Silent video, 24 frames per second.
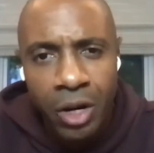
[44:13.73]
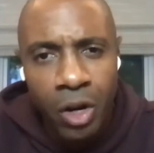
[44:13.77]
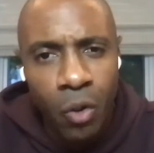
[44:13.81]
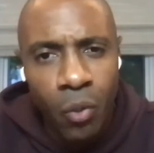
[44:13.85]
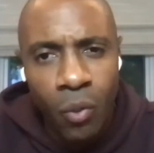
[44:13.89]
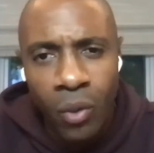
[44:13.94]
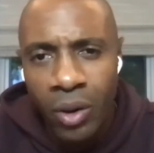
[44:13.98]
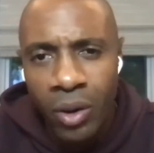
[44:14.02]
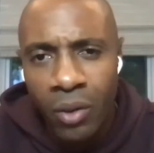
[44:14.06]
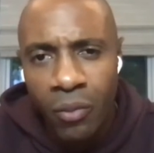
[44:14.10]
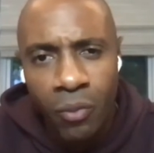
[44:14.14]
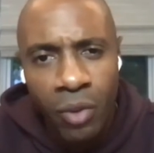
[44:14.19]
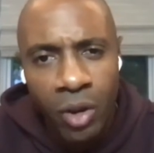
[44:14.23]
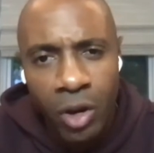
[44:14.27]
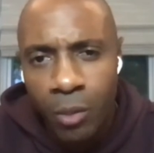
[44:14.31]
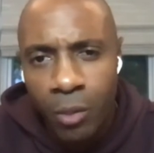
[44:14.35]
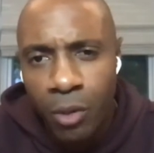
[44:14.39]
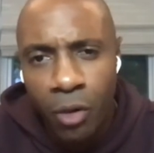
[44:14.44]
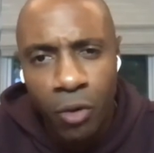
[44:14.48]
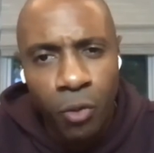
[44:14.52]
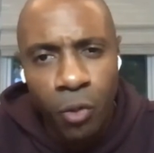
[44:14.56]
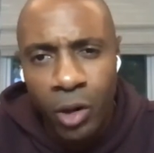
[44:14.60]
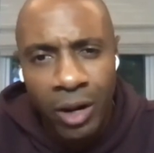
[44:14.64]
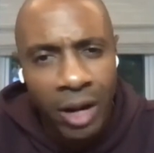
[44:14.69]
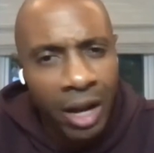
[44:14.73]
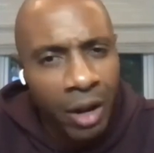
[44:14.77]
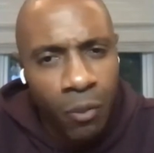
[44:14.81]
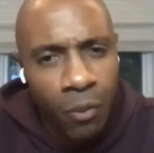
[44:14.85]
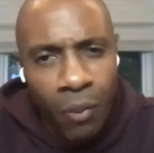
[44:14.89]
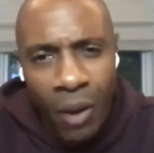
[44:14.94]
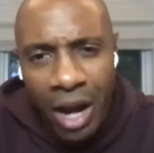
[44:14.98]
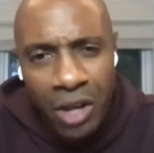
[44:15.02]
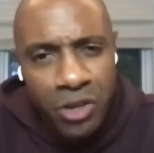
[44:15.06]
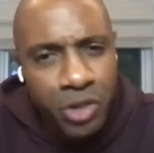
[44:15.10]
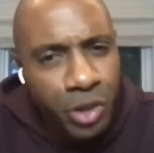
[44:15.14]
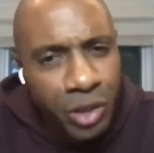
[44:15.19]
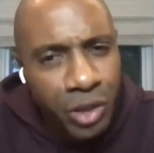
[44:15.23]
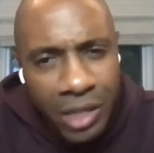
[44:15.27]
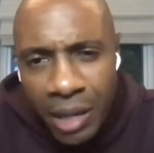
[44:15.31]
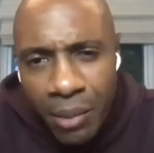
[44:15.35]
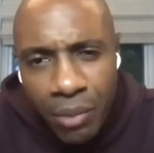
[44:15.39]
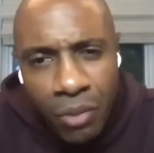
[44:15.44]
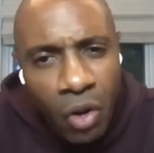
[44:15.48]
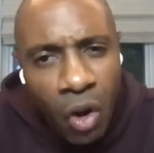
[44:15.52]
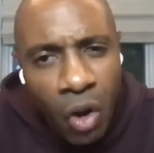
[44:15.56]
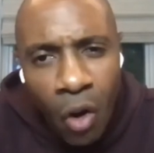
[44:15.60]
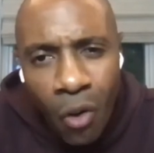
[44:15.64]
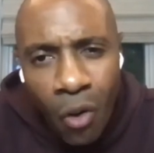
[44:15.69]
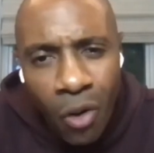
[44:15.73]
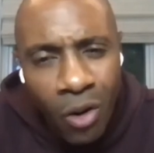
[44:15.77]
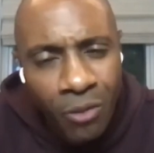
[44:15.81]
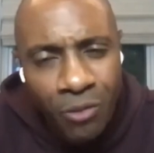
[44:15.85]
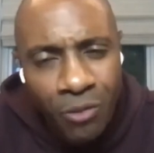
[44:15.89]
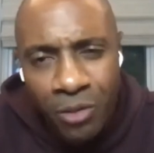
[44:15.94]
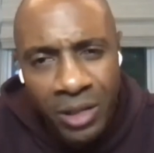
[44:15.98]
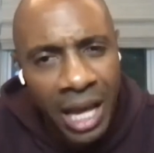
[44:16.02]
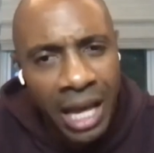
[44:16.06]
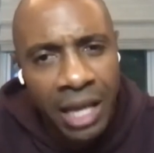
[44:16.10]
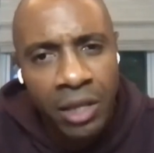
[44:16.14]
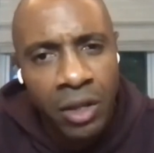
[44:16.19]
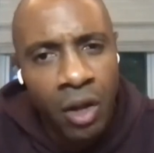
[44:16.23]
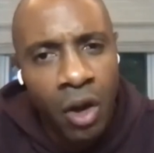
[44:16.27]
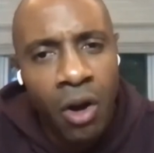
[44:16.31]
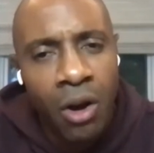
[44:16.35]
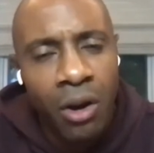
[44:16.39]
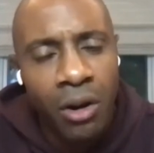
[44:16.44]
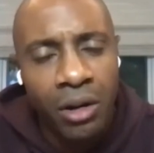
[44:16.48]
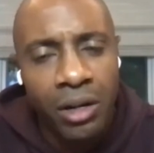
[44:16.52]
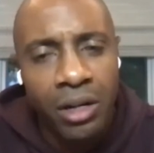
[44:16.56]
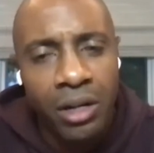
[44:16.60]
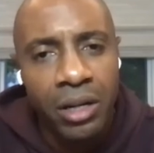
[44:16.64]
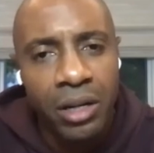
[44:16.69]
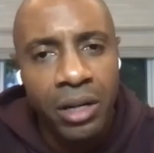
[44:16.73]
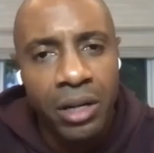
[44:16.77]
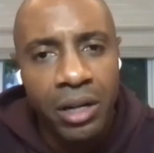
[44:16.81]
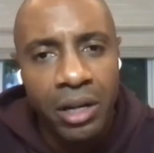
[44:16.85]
You know, when we were both working, like, why'd you keep going for that long?